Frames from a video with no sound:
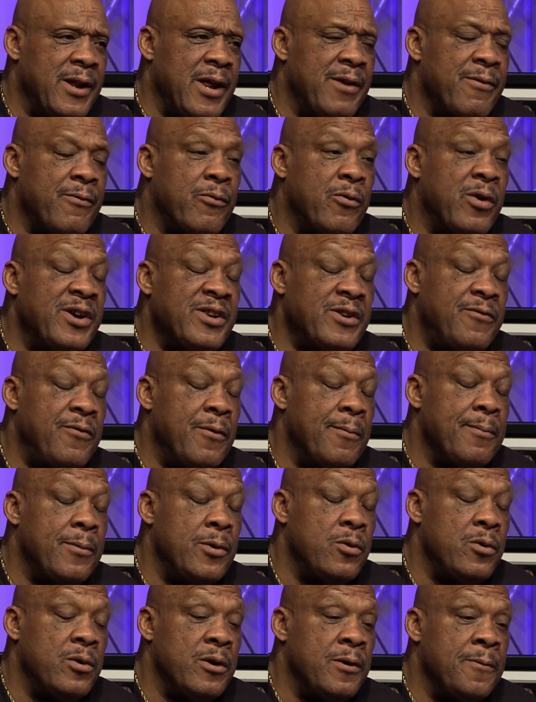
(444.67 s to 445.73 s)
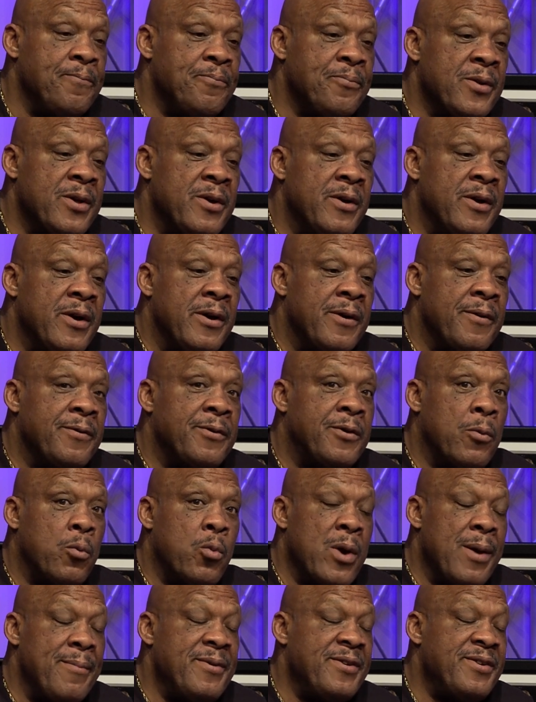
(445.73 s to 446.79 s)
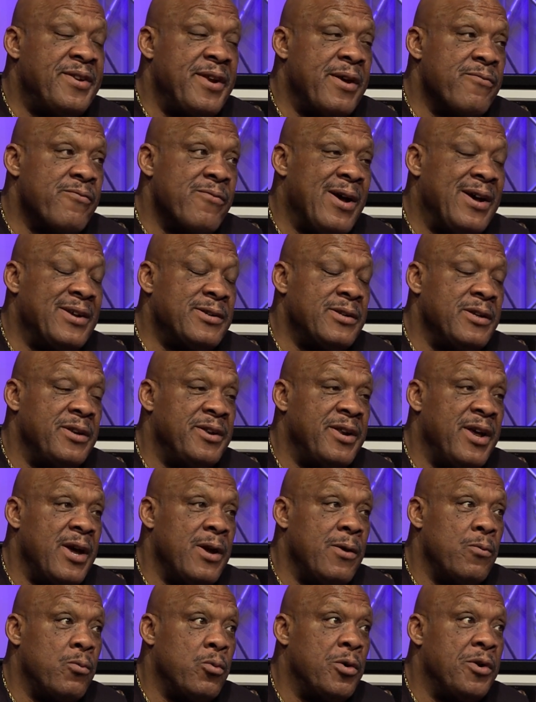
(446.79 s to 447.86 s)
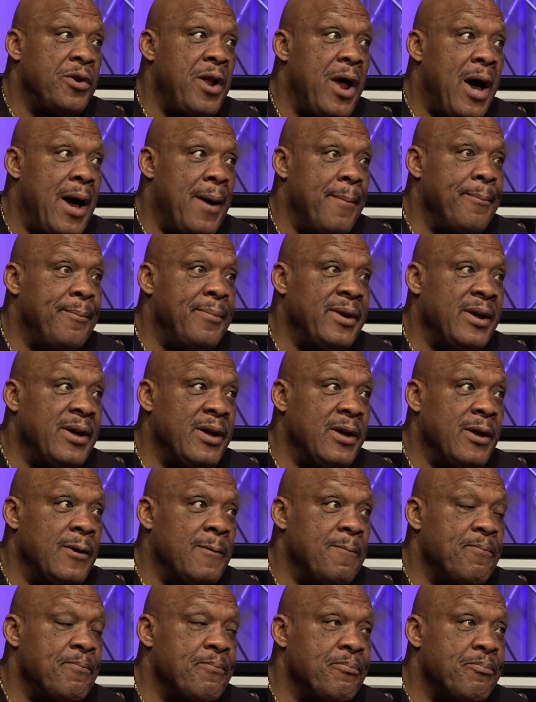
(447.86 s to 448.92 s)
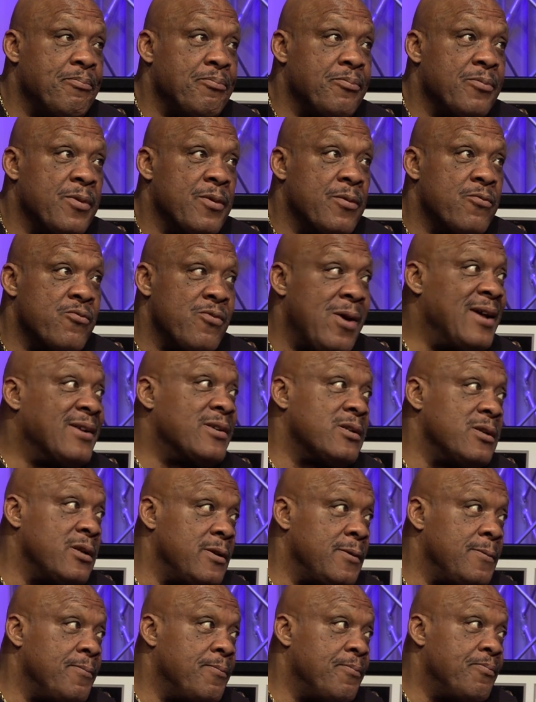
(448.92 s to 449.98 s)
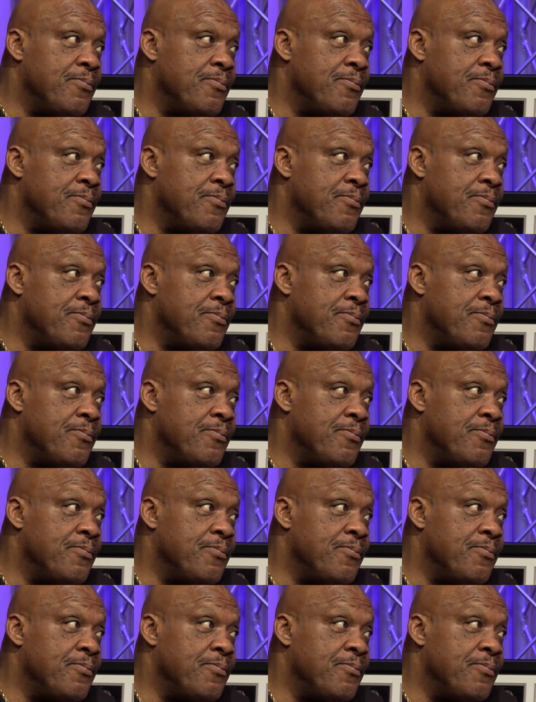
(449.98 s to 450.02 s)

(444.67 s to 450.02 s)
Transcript: And if it was for Moolah, the women that wrestled, they would not be wrestling.